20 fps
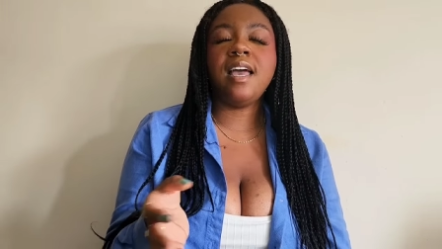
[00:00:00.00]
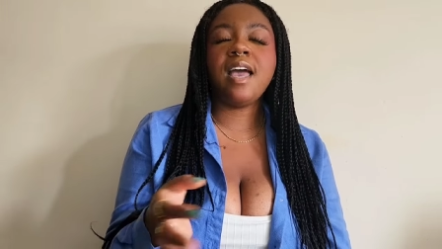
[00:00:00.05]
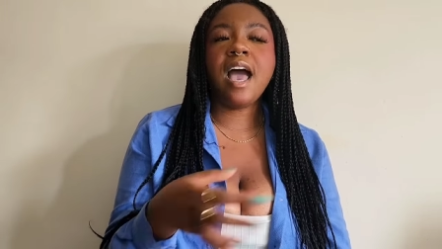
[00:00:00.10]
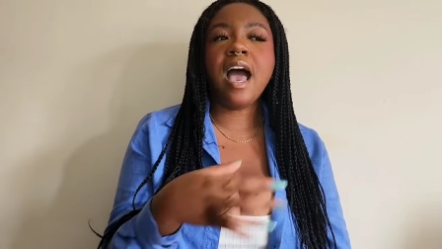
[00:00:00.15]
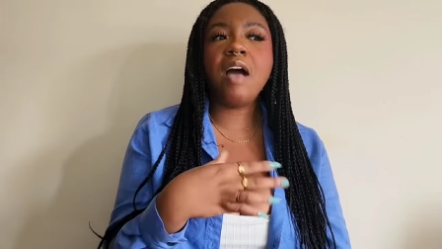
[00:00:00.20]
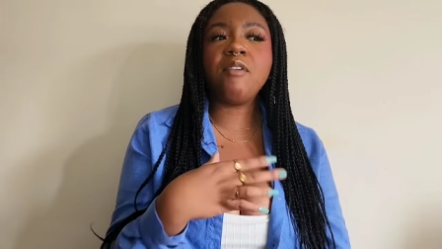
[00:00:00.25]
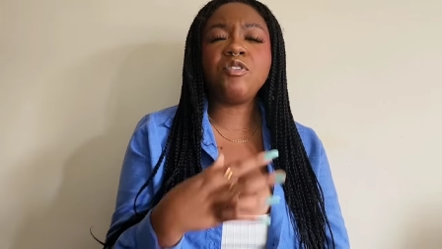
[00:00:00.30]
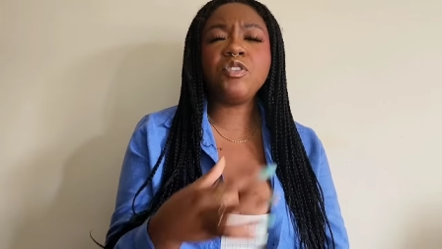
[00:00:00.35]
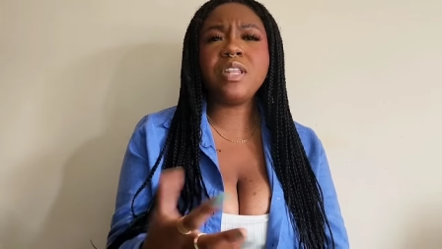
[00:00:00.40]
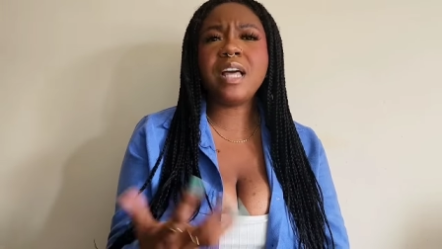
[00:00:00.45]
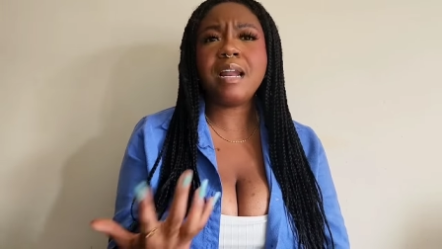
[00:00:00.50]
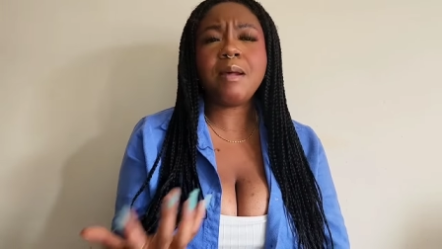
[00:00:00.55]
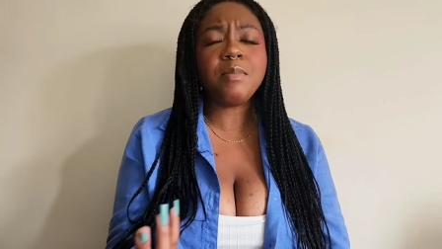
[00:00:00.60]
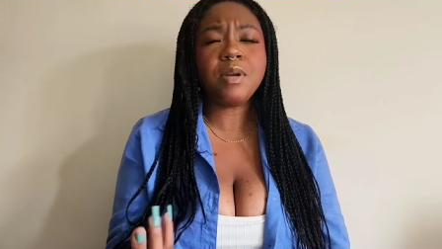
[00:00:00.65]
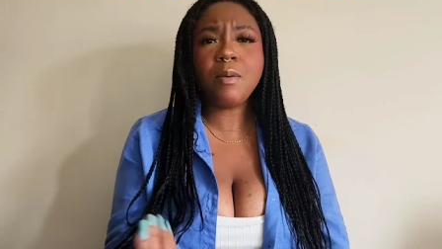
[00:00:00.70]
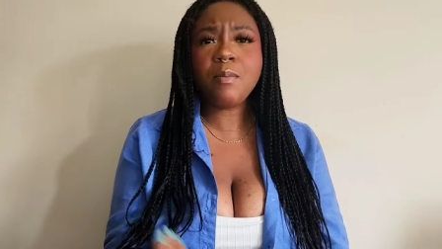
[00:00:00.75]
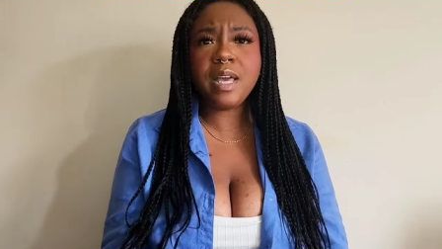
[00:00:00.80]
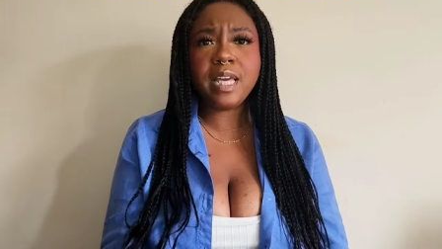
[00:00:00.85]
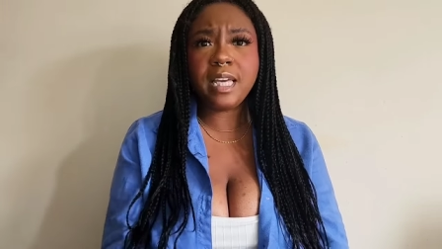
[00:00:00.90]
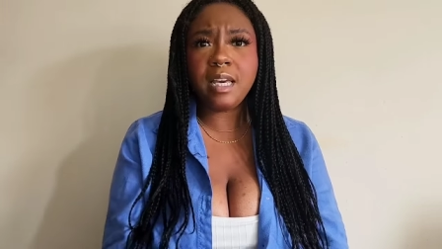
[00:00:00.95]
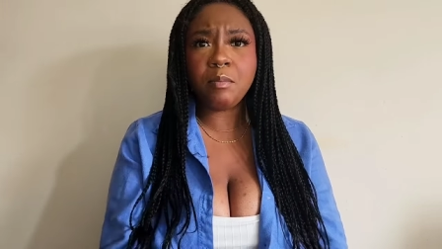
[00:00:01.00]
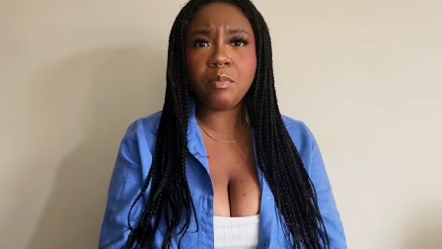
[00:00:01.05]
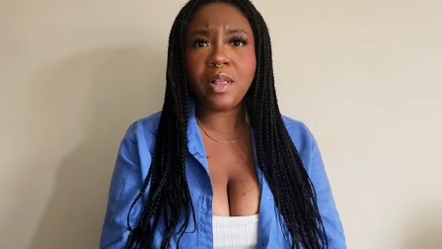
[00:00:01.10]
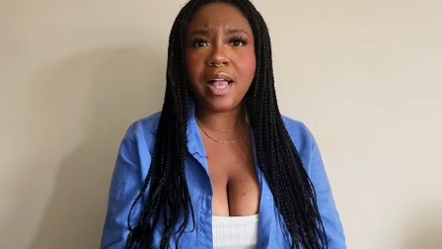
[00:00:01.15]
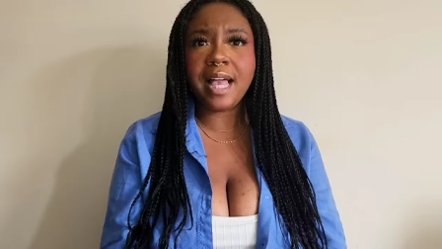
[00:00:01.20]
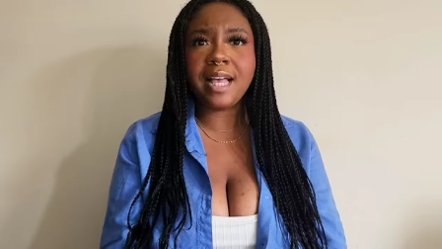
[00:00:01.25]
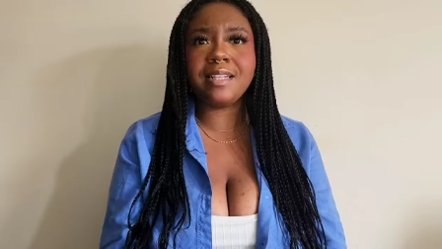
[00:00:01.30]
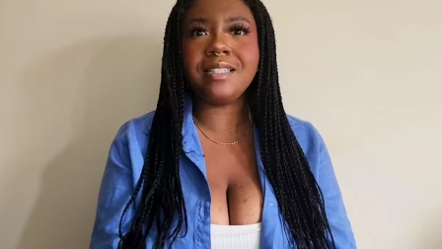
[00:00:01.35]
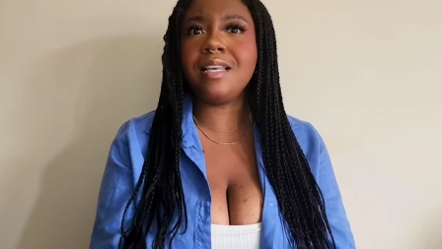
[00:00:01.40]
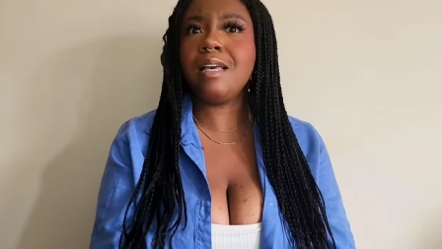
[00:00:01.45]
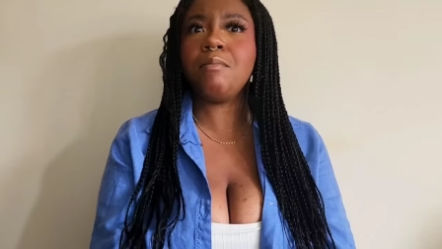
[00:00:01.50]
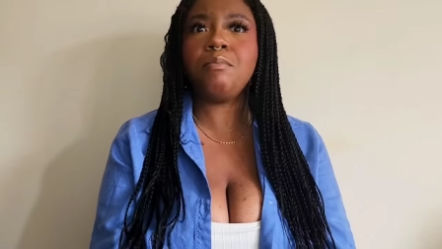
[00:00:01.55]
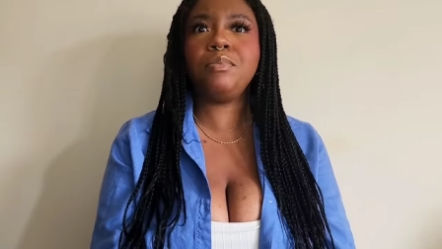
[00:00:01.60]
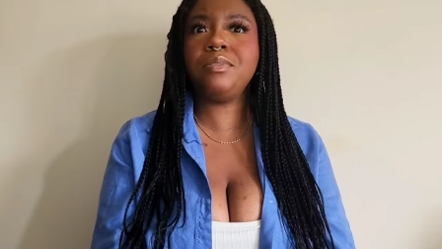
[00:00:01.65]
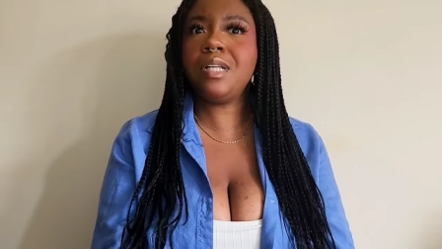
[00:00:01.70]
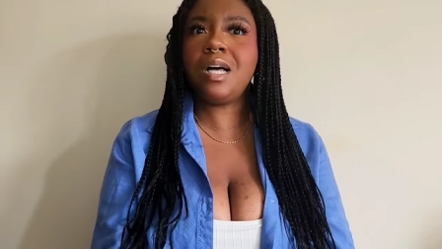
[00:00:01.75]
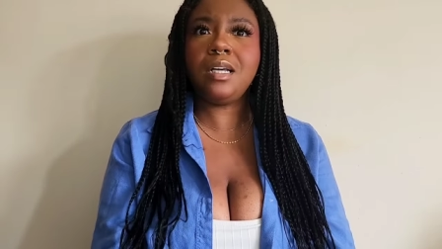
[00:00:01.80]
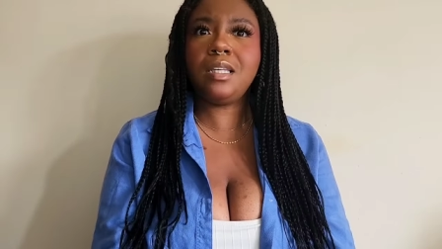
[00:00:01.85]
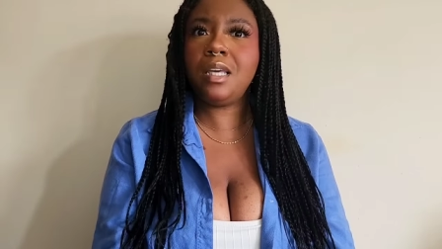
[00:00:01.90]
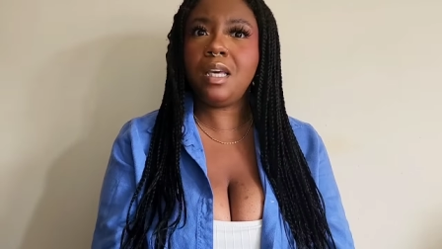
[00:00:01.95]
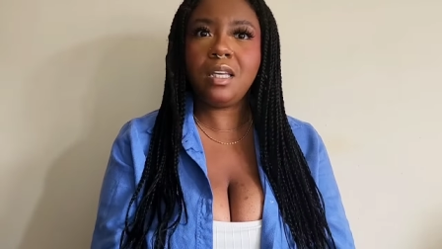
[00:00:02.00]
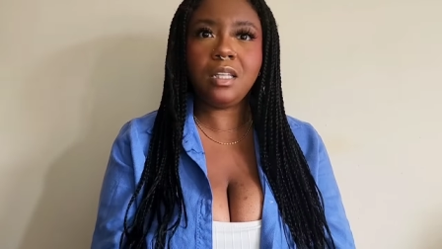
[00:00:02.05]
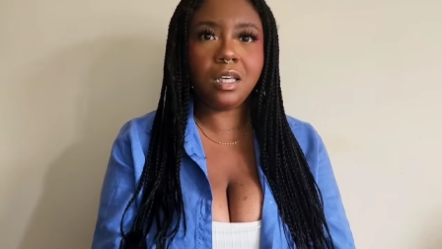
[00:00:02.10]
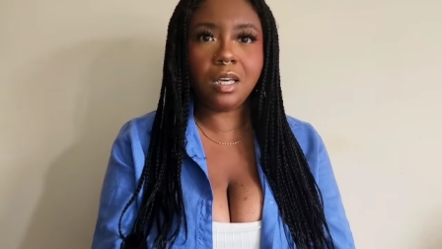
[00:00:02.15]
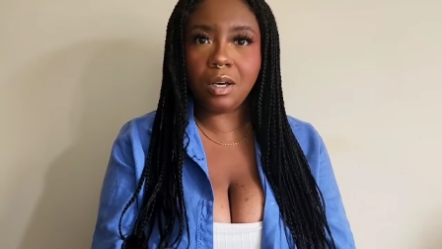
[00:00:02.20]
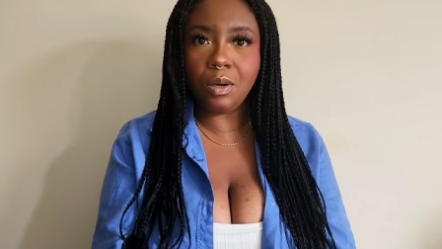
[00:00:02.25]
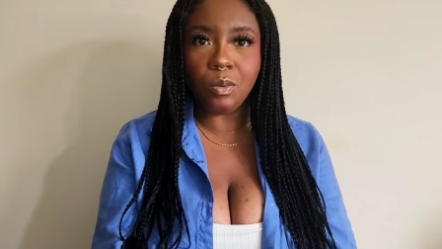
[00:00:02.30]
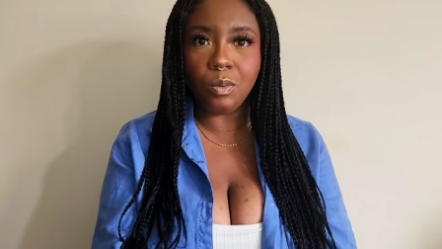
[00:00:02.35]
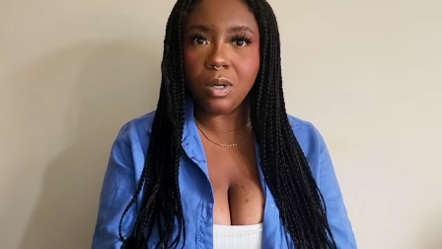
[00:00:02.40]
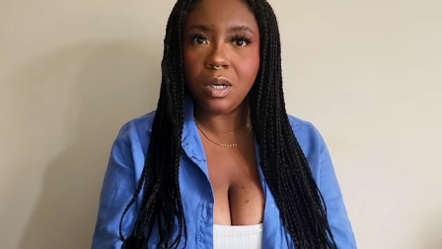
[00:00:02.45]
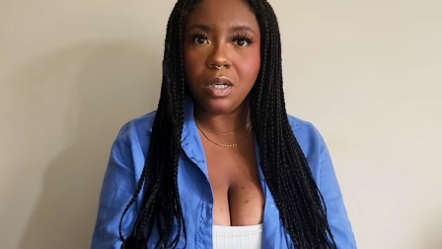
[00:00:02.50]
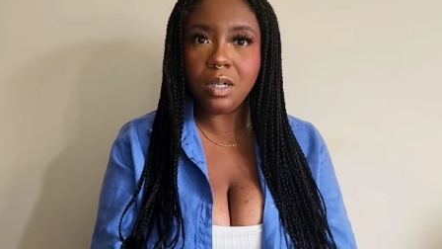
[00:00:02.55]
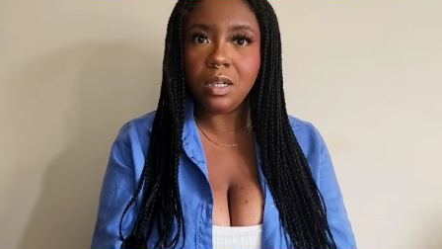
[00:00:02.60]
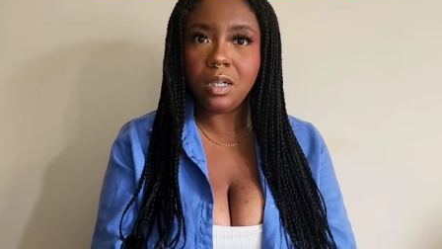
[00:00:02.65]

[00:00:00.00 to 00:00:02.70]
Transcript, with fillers: After that, I'm not making plans, I'm blocking you.